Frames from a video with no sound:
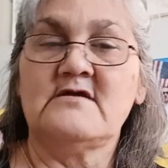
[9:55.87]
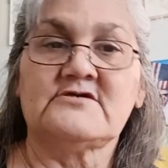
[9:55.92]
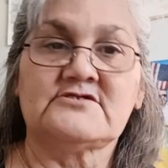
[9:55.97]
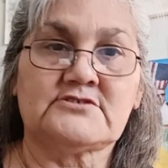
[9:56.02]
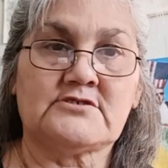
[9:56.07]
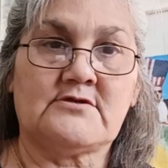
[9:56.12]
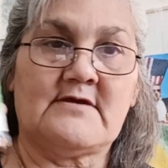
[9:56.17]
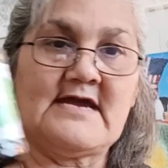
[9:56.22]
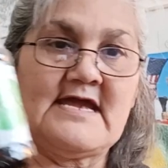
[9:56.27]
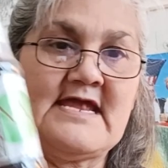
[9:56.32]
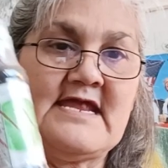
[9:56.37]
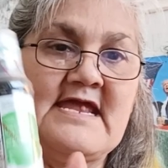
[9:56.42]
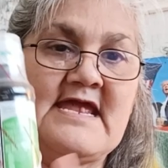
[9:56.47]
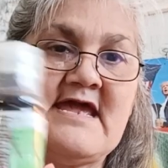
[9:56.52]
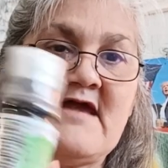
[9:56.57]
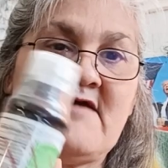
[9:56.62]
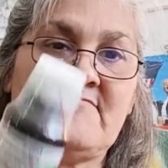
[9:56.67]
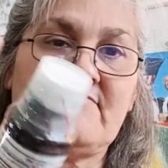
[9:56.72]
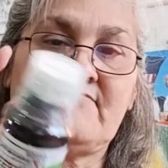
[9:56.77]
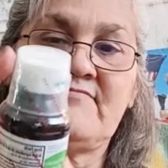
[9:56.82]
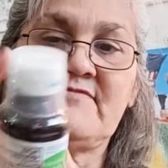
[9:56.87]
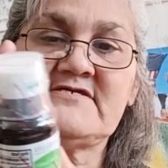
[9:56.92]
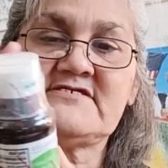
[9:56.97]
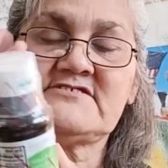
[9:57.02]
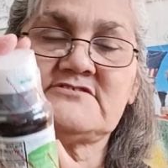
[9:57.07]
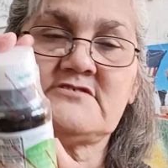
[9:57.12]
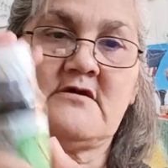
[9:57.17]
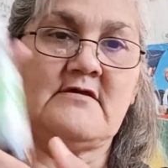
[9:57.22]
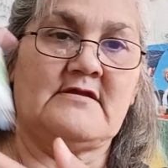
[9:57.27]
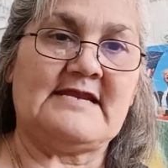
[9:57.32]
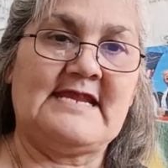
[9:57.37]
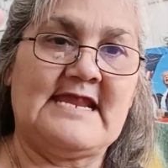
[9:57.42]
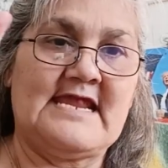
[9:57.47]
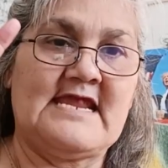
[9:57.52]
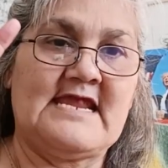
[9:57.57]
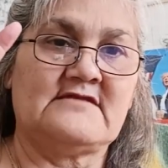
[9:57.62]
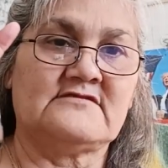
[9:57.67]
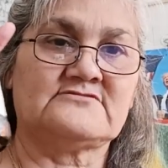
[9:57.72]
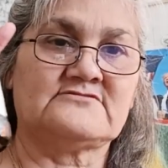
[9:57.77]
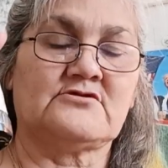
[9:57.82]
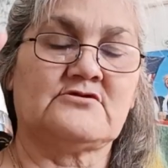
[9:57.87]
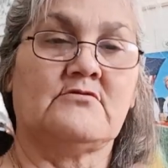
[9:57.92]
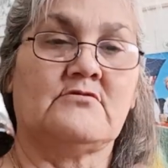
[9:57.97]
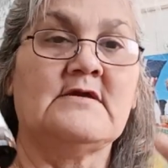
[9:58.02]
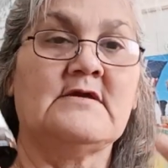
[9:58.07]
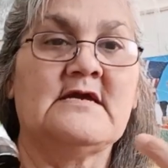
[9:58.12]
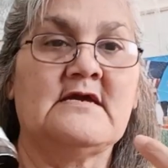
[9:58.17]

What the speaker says: So I have this on hand, so